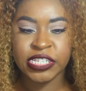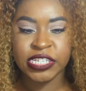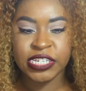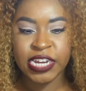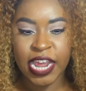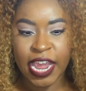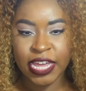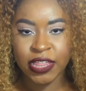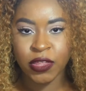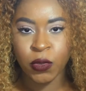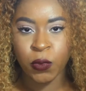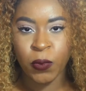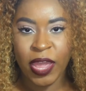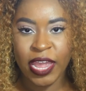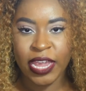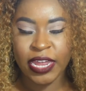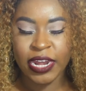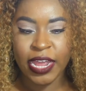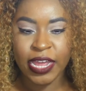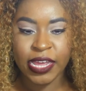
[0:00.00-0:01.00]
stay the
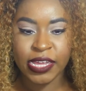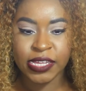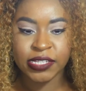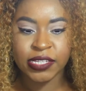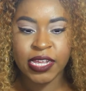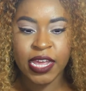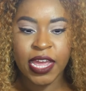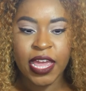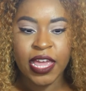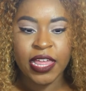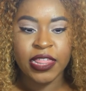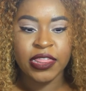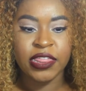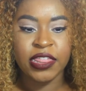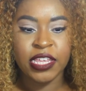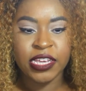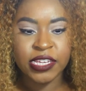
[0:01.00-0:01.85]
way it is.